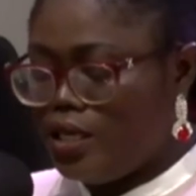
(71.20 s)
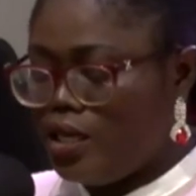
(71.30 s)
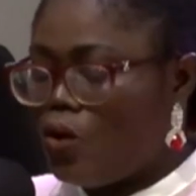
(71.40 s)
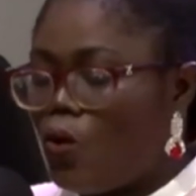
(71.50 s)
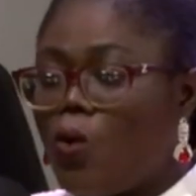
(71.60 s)

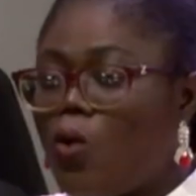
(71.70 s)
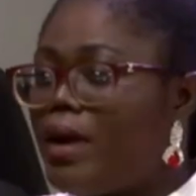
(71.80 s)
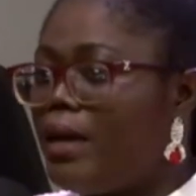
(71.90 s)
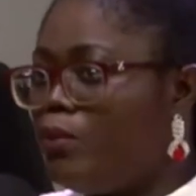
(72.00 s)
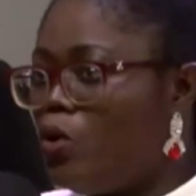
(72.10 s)
All my
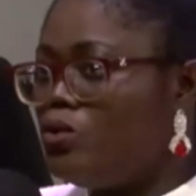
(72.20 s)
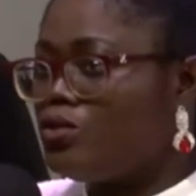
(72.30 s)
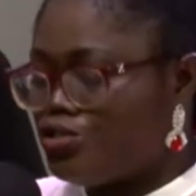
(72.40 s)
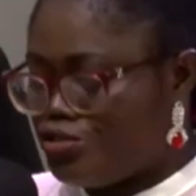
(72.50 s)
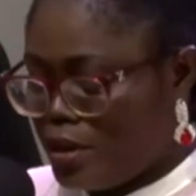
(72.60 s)
bones
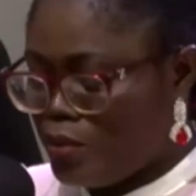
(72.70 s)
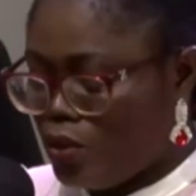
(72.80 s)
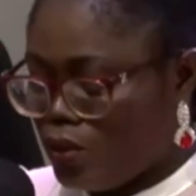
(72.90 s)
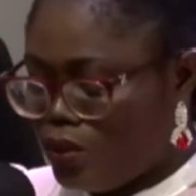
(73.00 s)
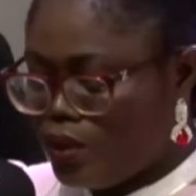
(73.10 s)
tremble.
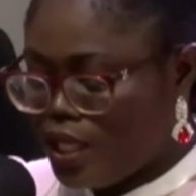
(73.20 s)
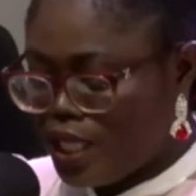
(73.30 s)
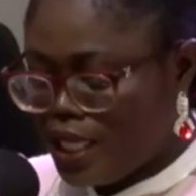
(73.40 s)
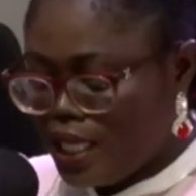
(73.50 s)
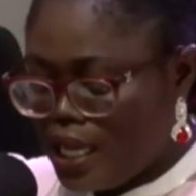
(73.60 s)

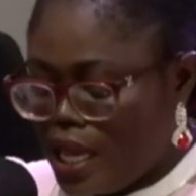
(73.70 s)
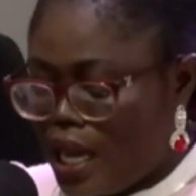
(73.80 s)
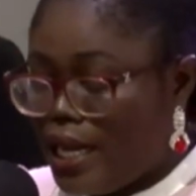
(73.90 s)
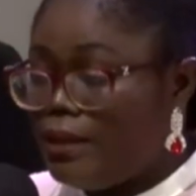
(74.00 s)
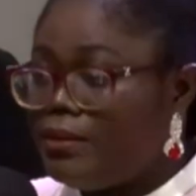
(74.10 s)
I
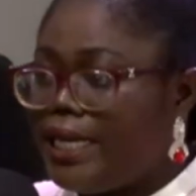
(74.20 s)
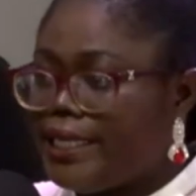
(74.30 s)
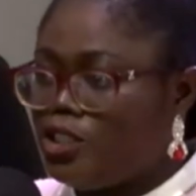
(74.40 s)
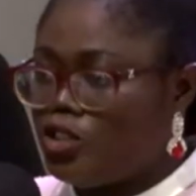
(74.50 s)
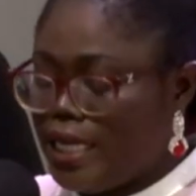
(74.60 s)
am like a
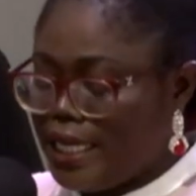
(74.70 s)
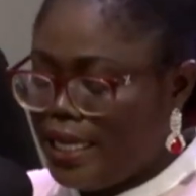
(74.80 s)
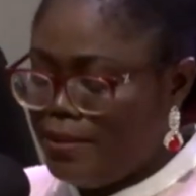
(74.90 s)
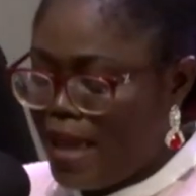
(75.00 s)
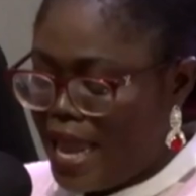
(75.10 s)
drunken
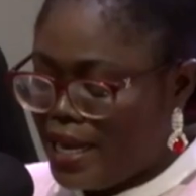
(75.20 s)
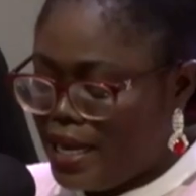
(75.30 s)
man,